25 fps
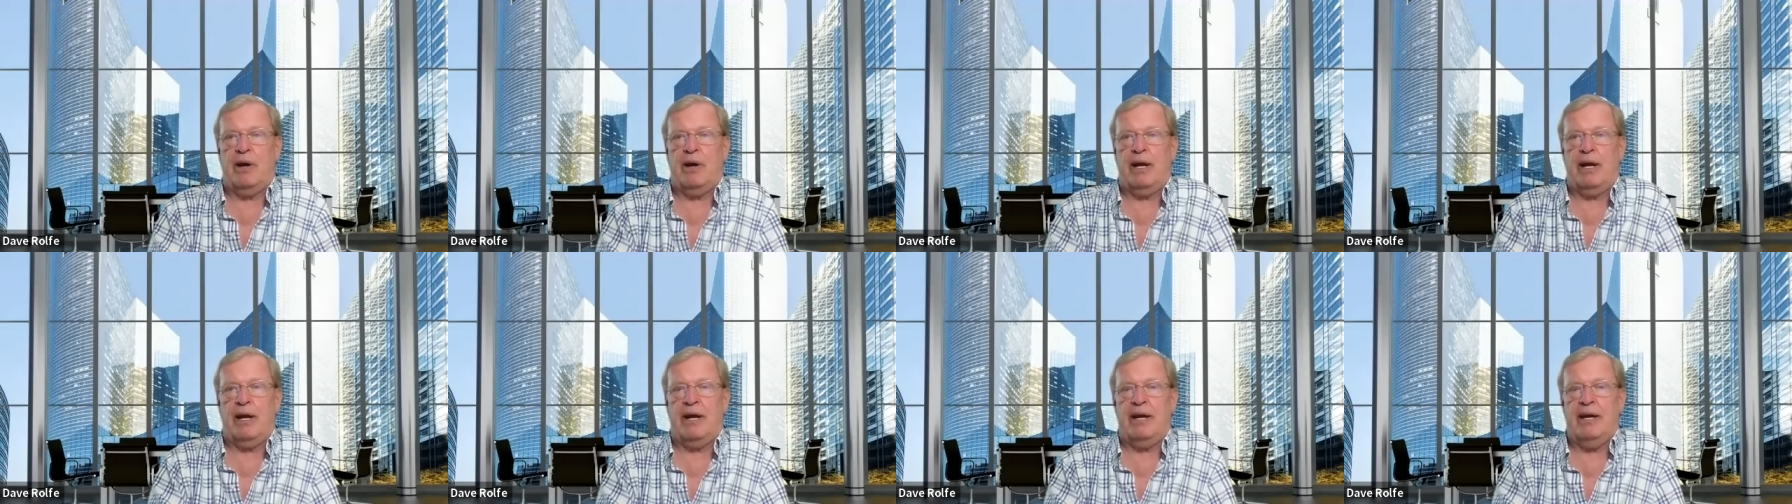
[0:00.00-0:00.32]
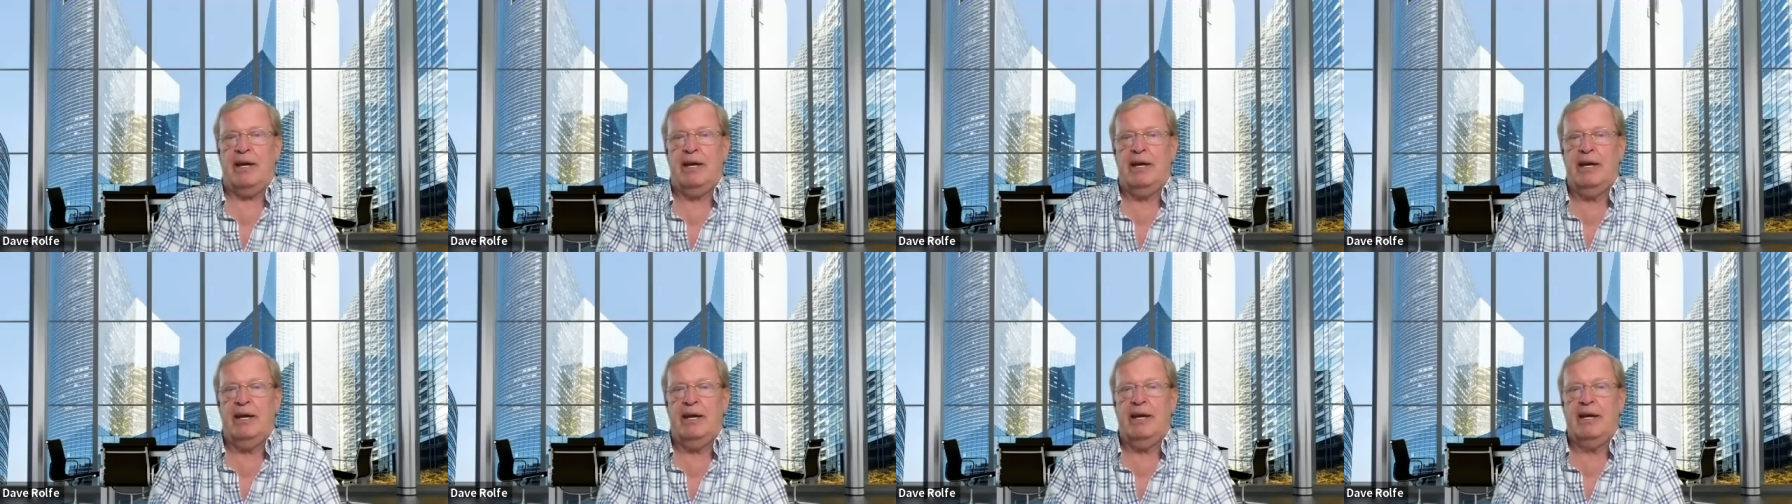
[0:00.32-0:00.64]

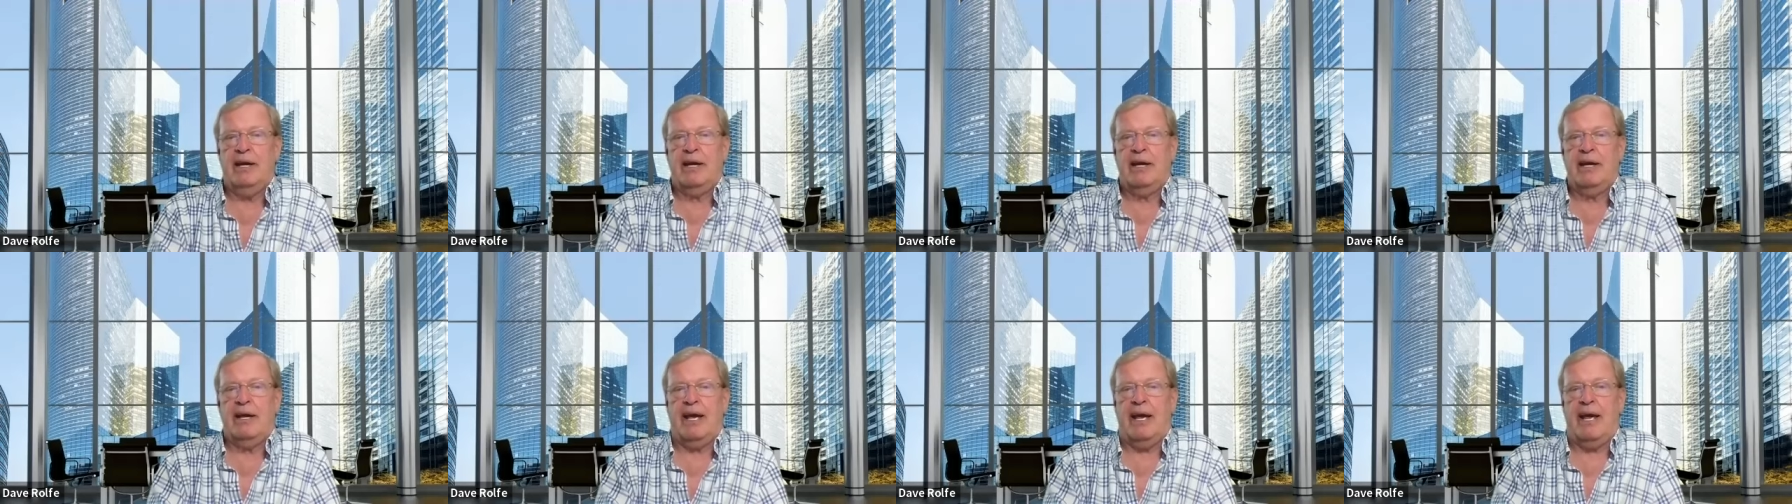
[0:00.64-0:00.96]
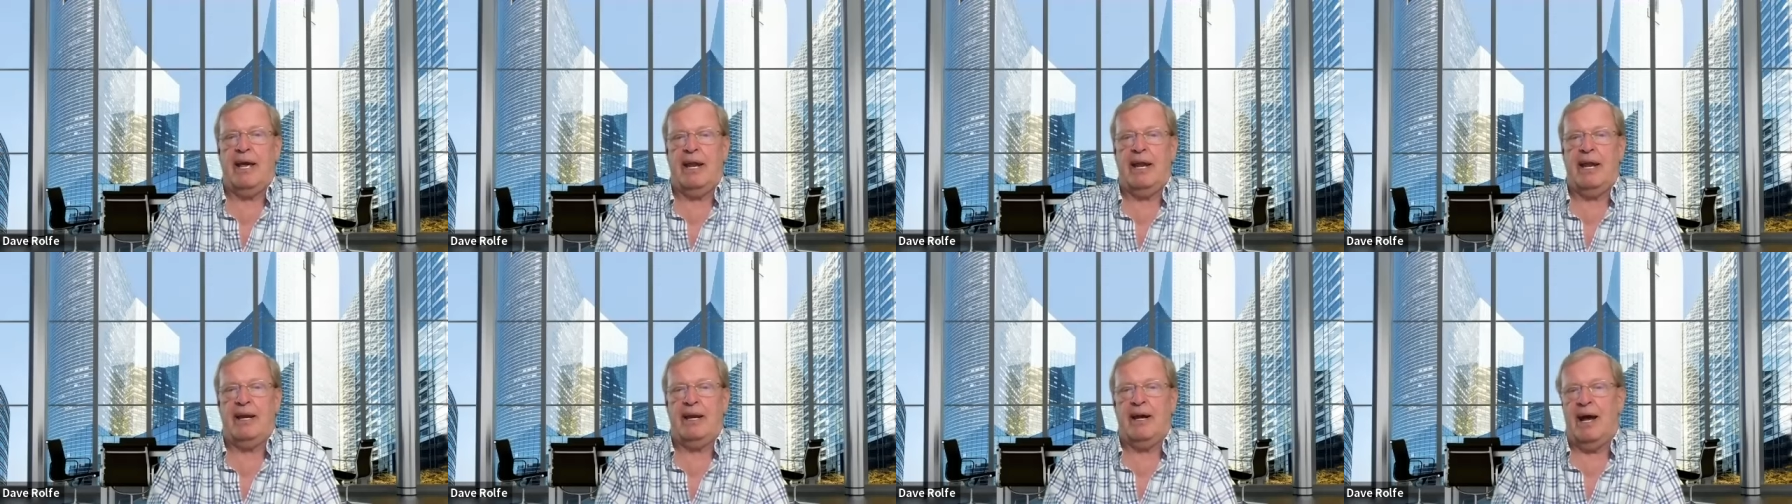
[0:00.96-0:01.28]
way
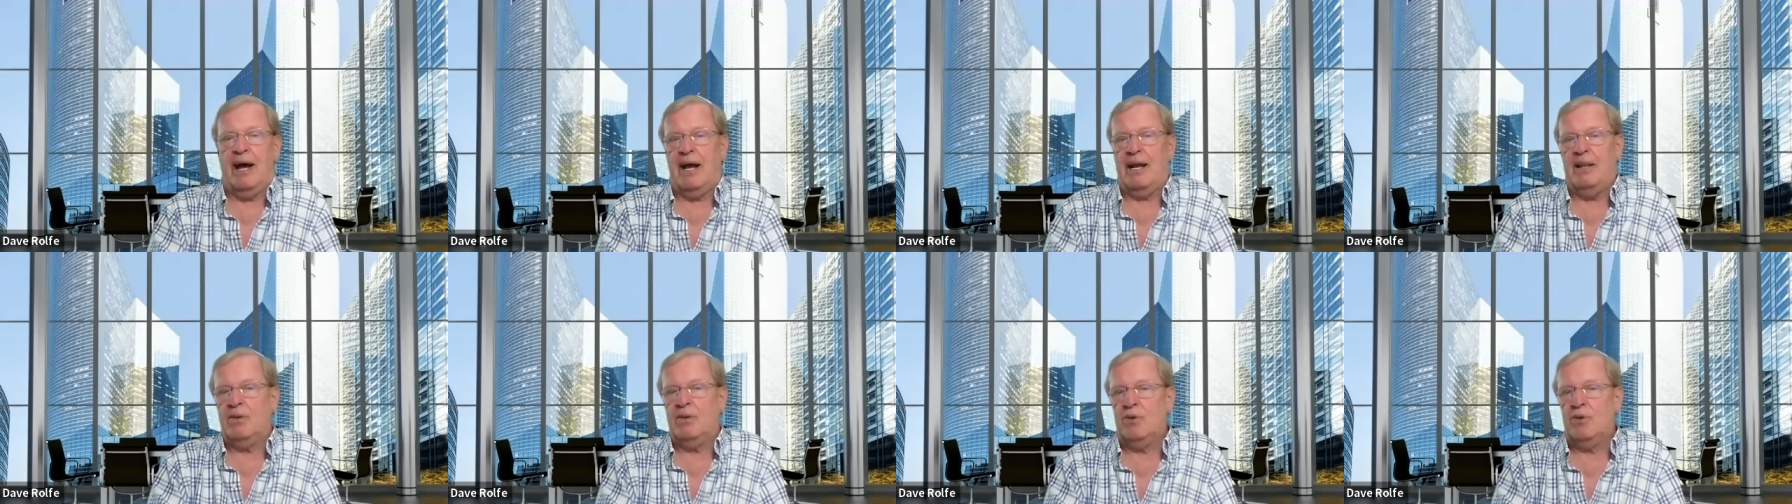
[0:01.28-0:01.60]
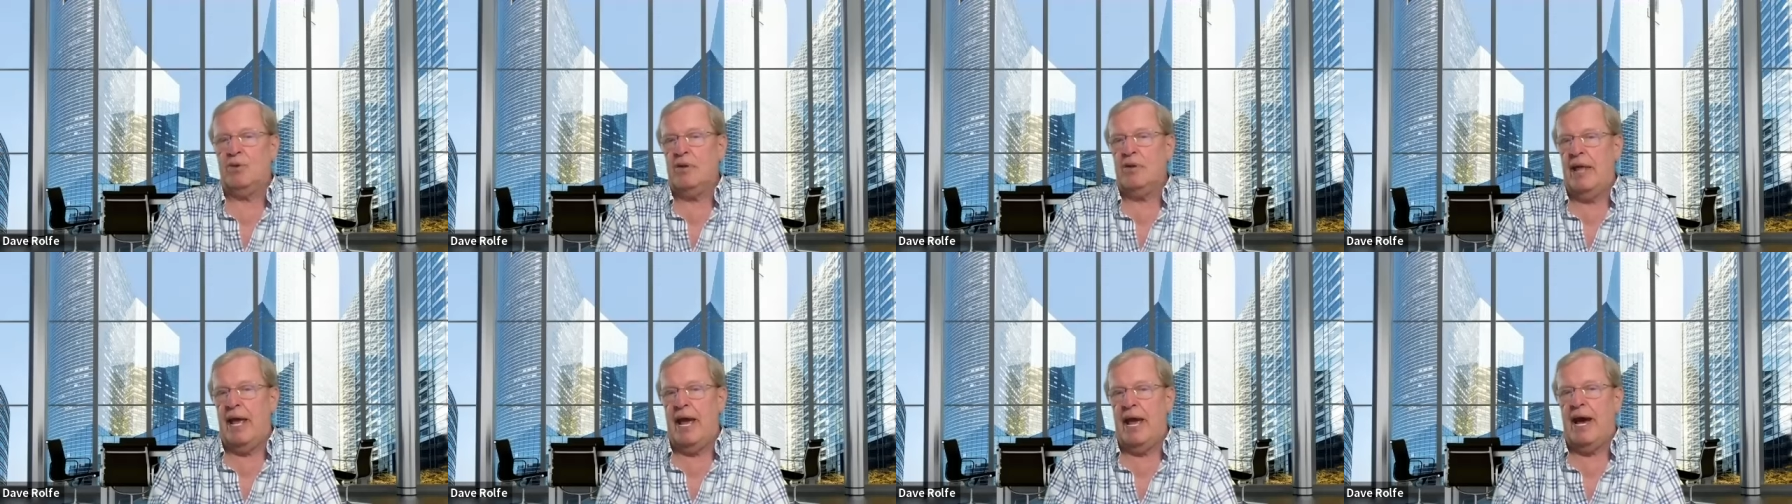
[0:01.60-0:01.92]
and i
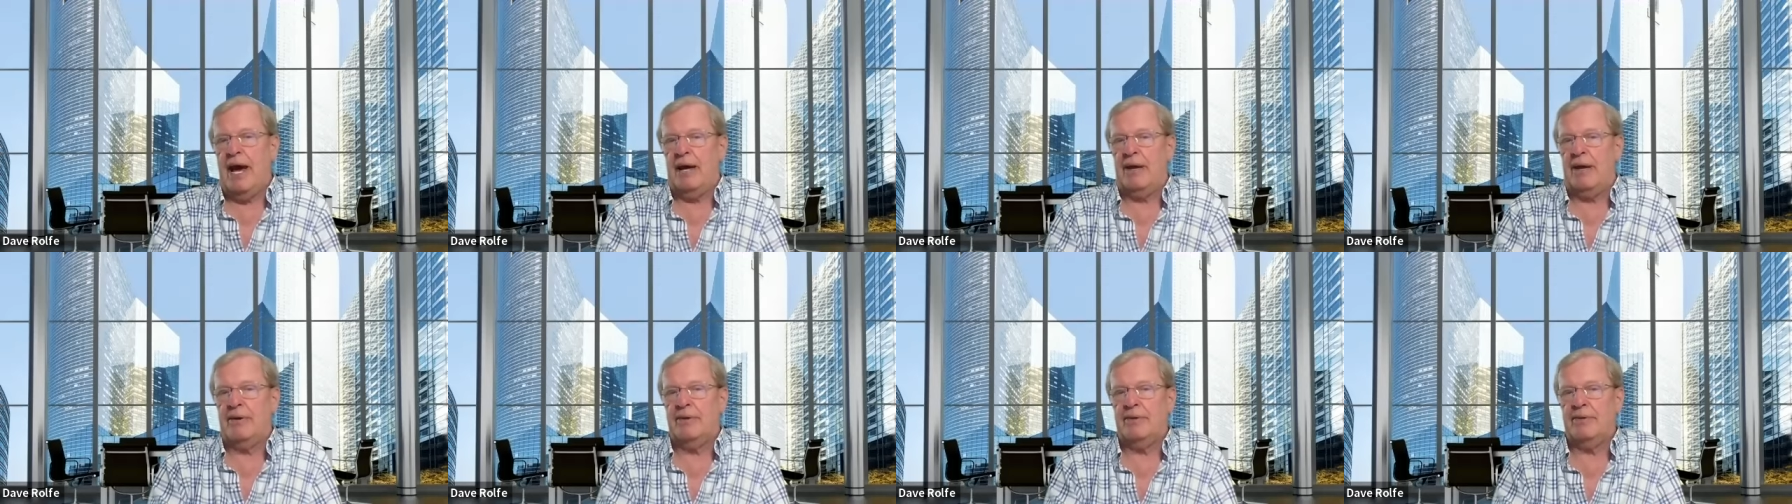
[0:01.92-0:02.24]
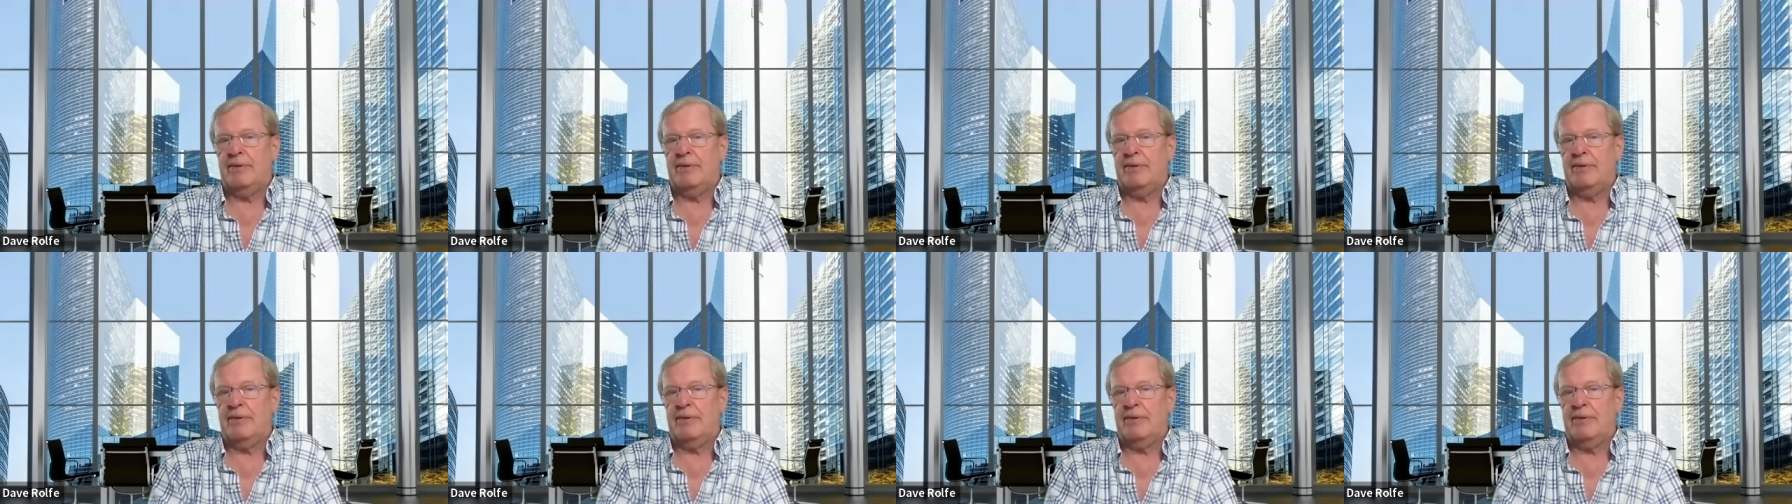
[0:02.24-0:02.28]
learned that